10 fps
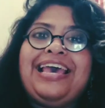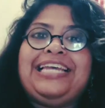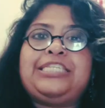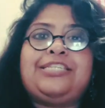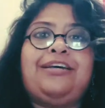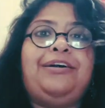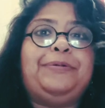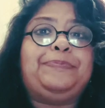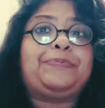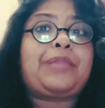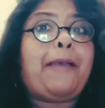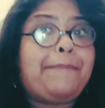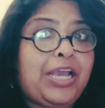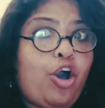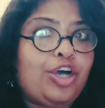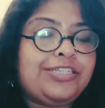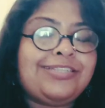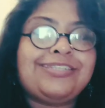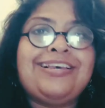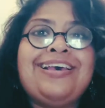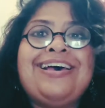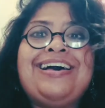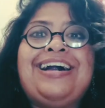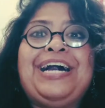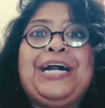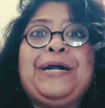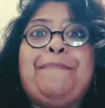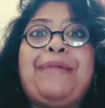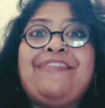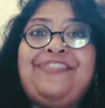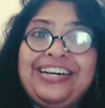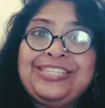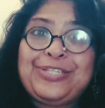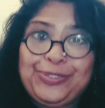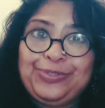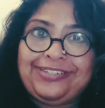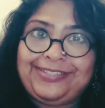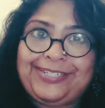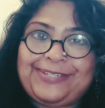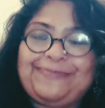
It's because my first student